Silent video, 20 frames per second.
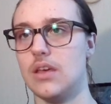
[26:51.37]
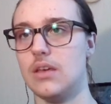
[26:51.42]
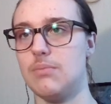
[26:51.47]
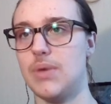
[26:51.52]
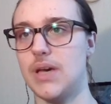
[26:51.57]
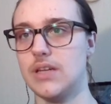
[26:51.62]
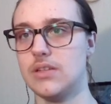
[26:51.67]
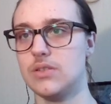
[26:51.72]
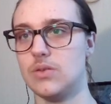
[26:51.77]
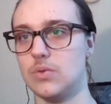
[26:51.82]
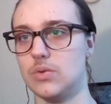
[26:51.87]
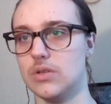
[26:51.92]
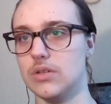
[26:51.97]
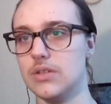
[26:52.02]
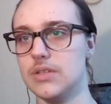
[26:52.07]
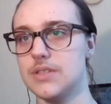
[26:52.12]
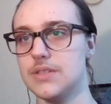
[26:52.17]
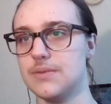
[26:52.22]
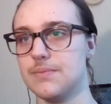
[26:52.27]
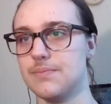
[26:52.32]
Back to
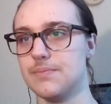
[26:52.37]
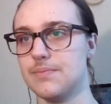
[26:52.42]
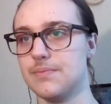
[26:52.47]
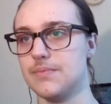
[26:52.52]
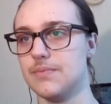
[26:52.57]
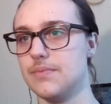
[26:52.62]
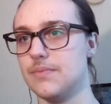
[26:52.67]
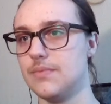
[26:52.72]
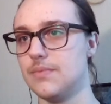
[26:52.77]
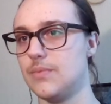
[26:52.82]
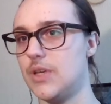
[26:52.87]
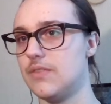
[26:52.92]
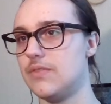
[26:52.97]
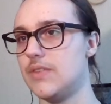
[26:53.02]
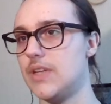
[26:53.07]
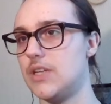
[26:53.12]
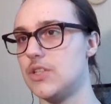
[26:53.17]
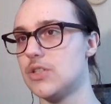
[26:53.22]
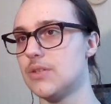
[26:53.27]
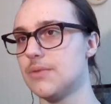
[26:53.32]
orcs. We have
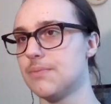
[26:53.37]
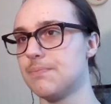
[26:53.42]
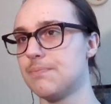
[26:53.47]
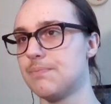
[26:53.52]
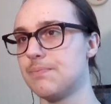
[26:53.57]
nature.